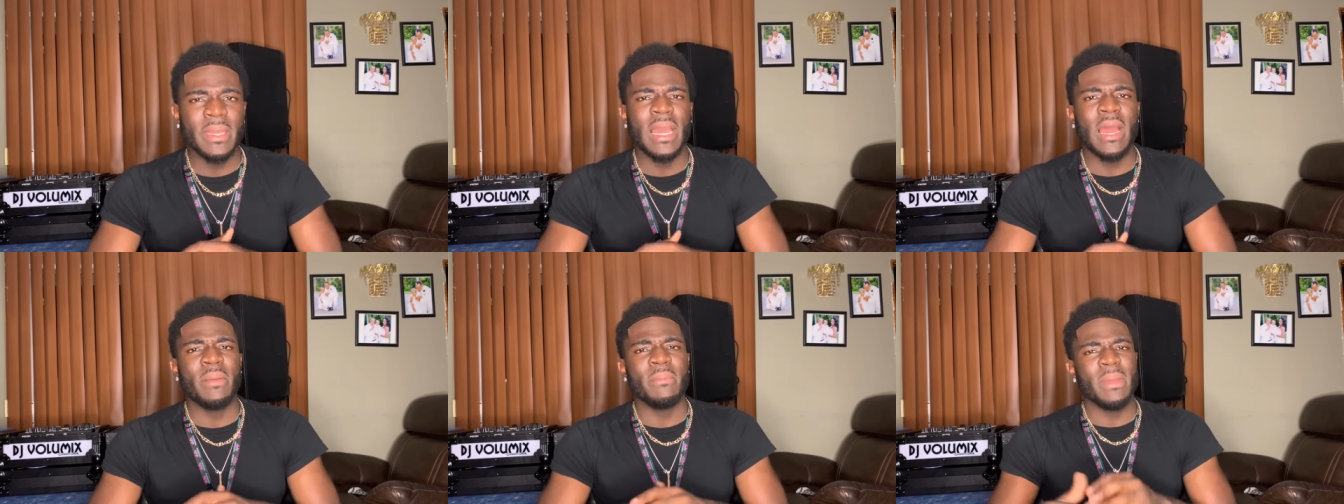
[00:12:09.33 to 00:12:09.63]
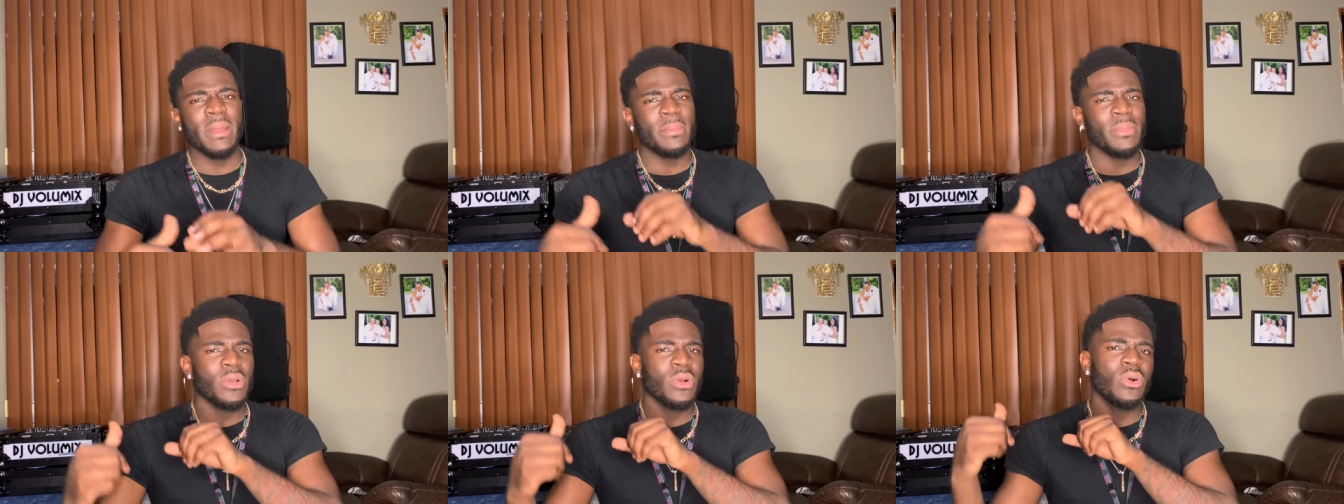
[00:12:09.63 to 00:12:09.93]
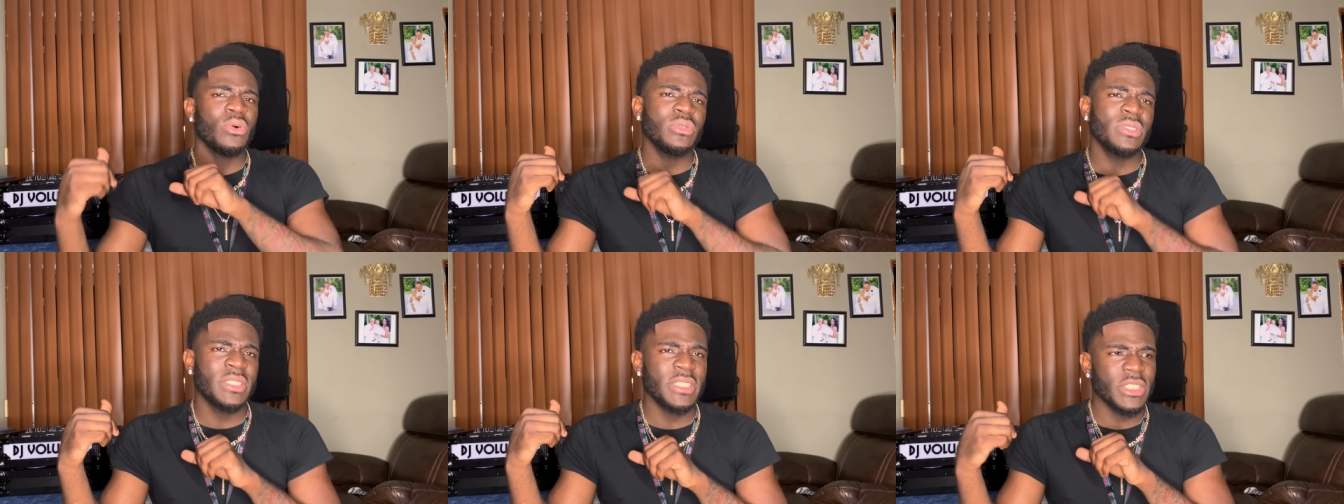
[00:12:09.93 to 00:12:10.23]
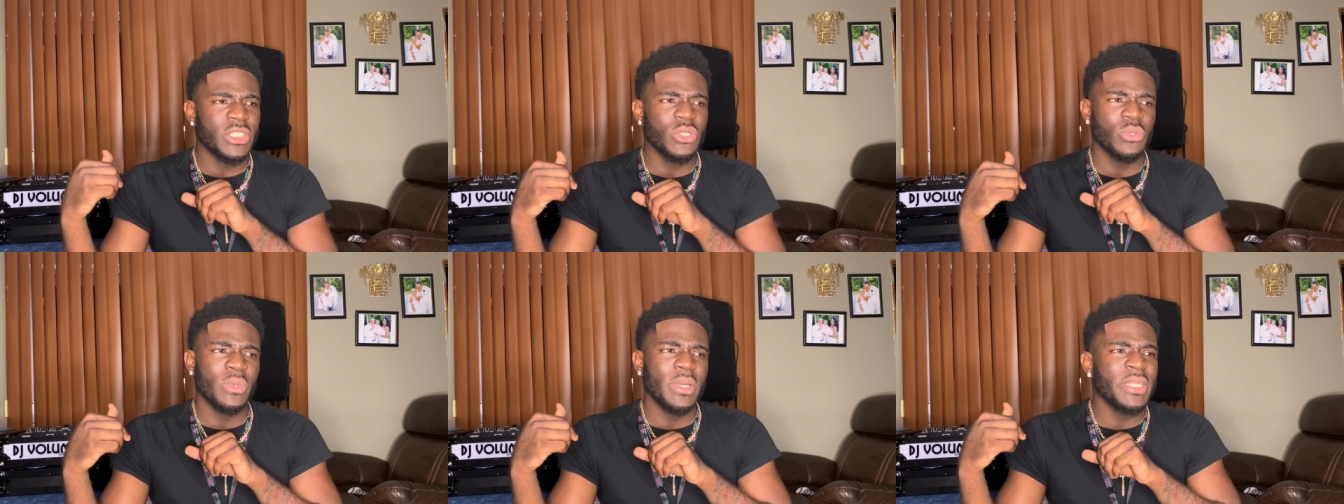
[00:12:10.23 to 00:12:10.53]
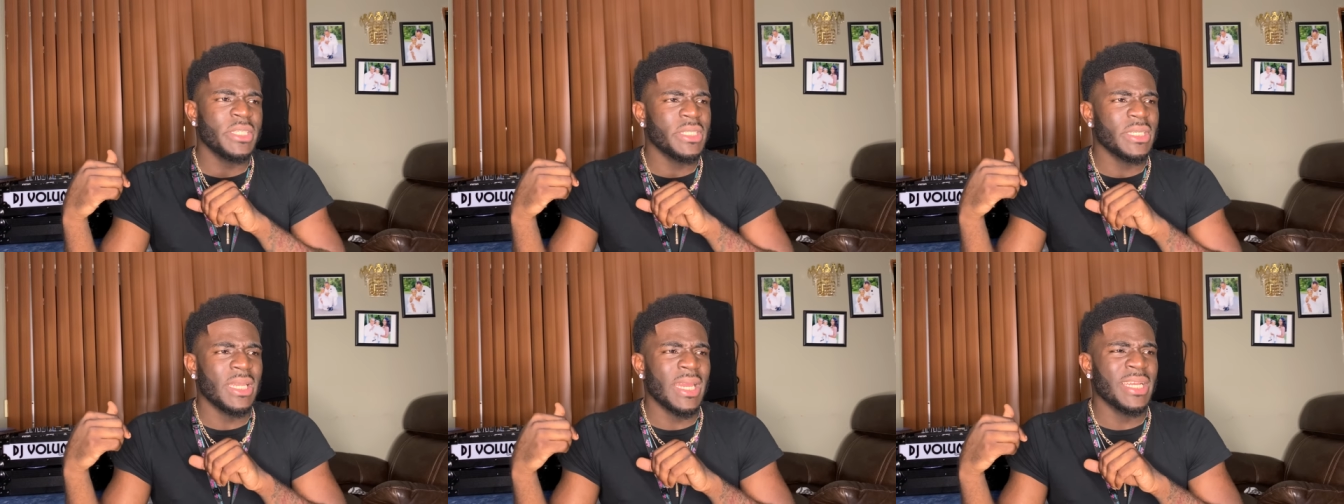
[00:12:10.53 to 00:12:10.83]
I remember the whole
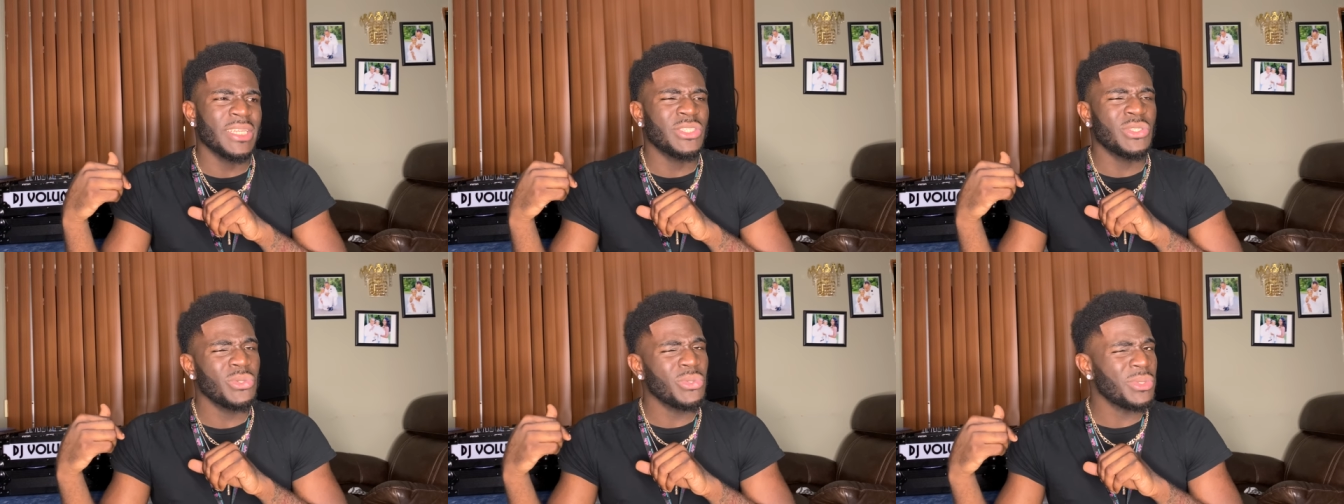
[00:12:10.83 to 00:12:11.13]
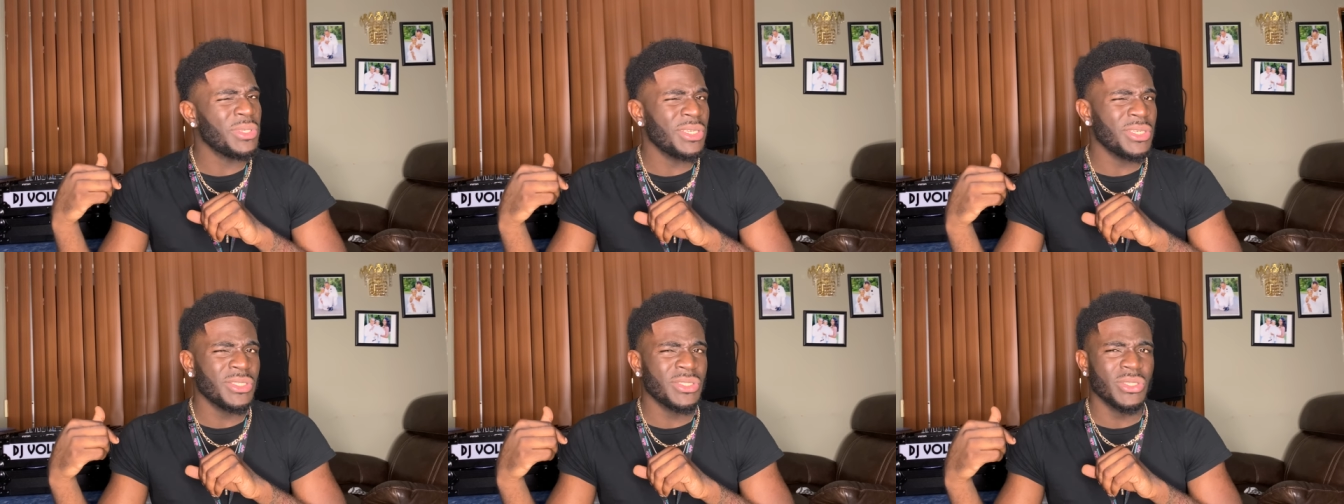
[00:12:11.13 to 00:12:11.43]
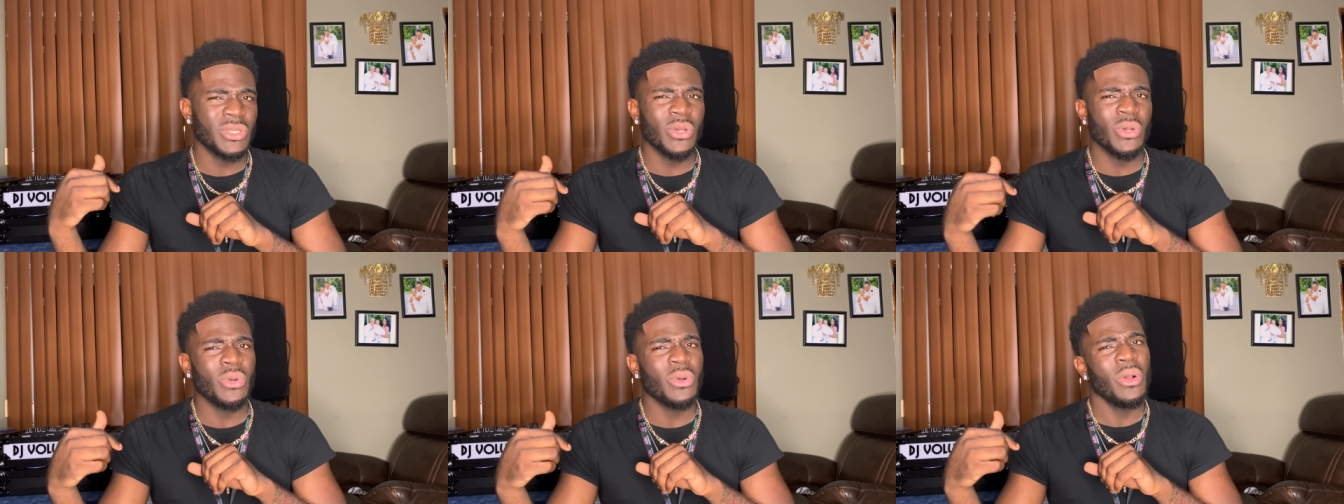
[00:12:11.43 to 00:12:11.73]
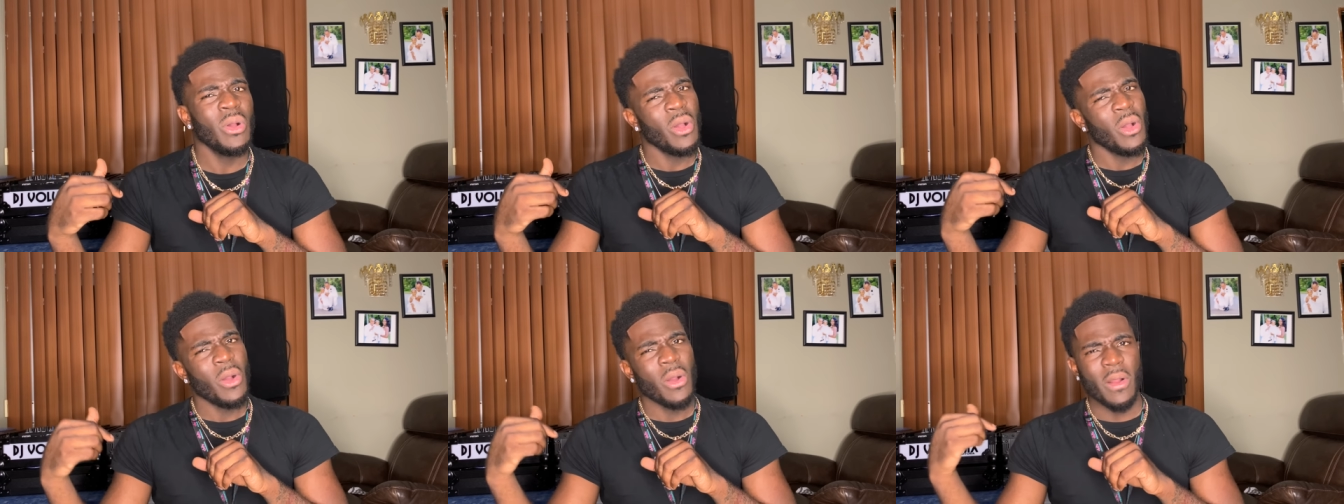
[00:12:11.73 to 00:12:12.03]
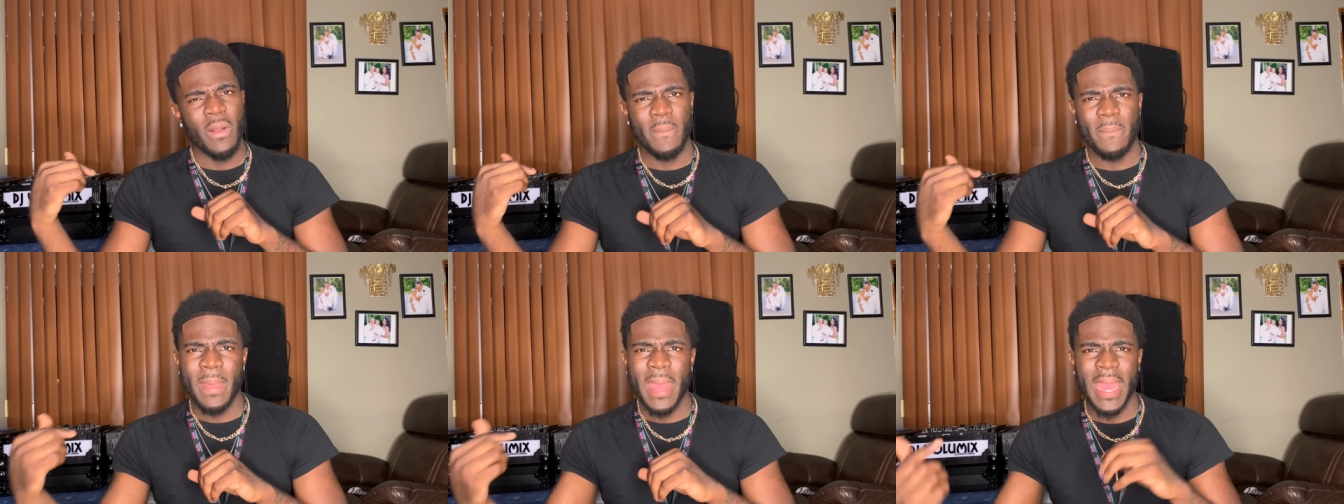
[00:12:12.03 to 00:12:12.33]
situation like 2 years ago
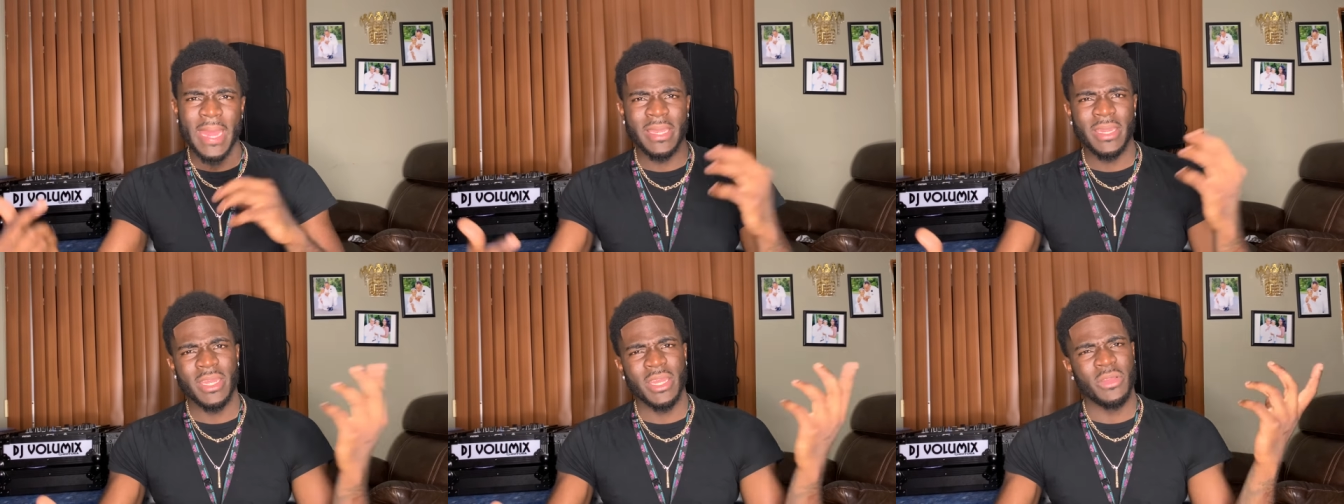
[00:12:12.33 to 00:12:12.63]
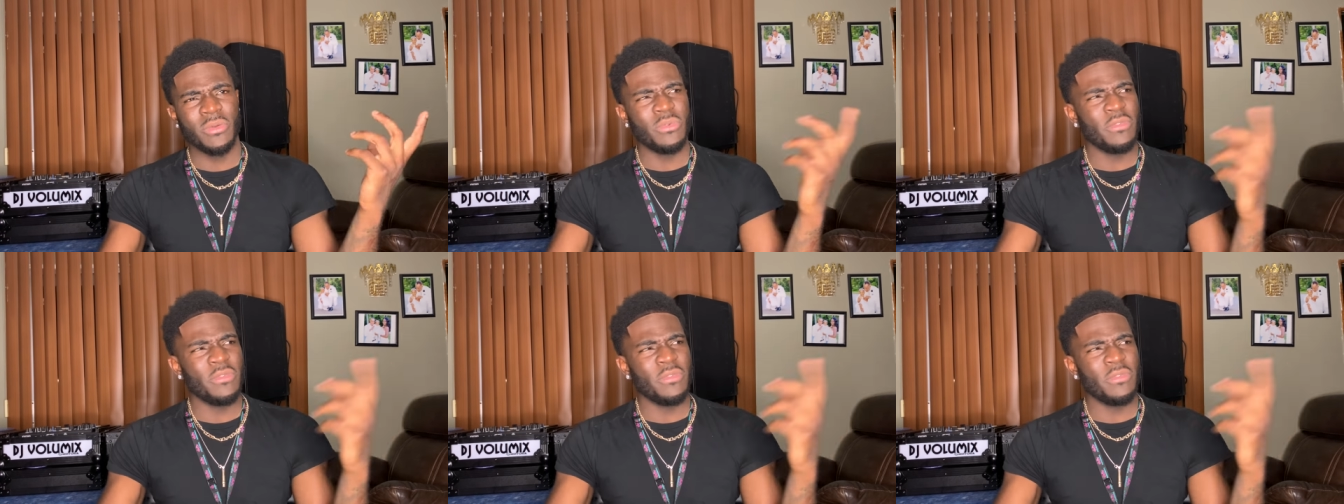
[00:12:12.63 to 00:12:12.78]
or back then,